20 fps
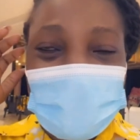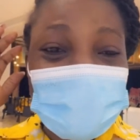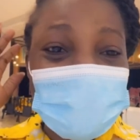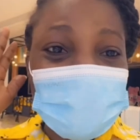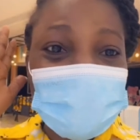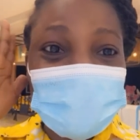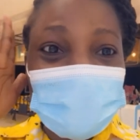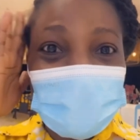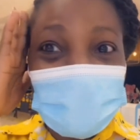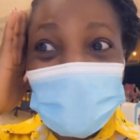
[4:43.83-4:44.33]

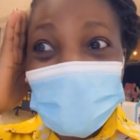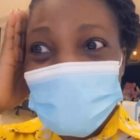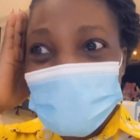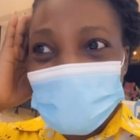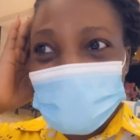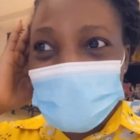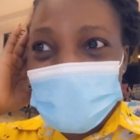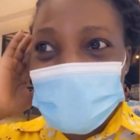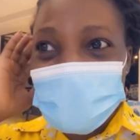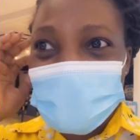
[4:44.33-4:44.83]
see
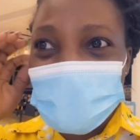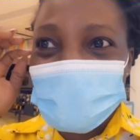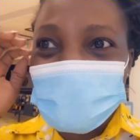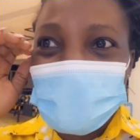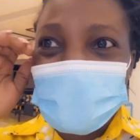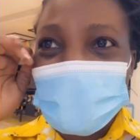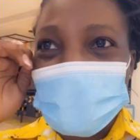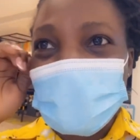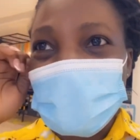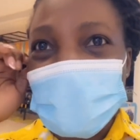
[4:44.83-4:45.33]
if it's
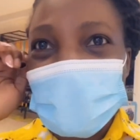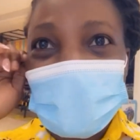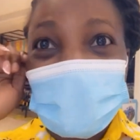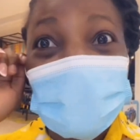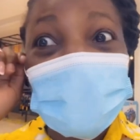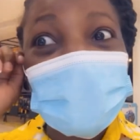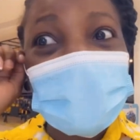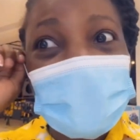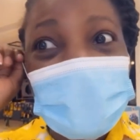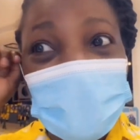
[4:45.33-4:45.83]
something
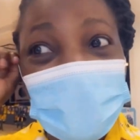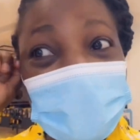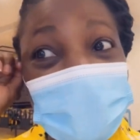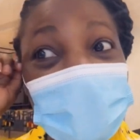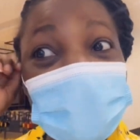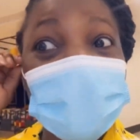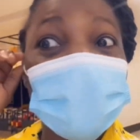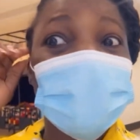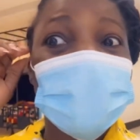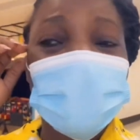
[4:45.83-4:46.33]

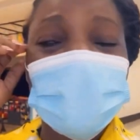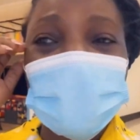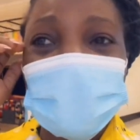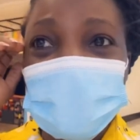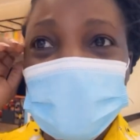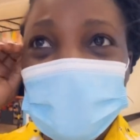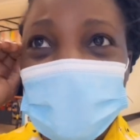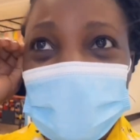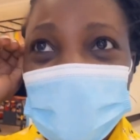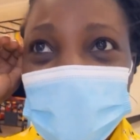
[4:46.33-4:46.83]
I'm going to
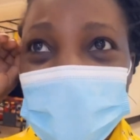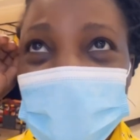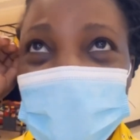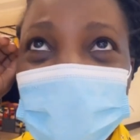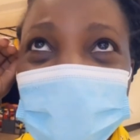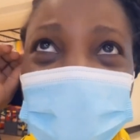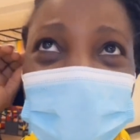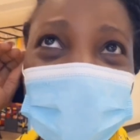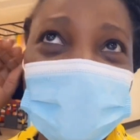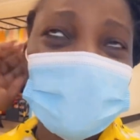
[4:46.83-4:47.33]
purchase
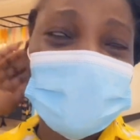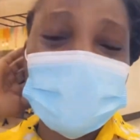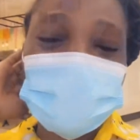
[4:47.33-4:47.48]
later or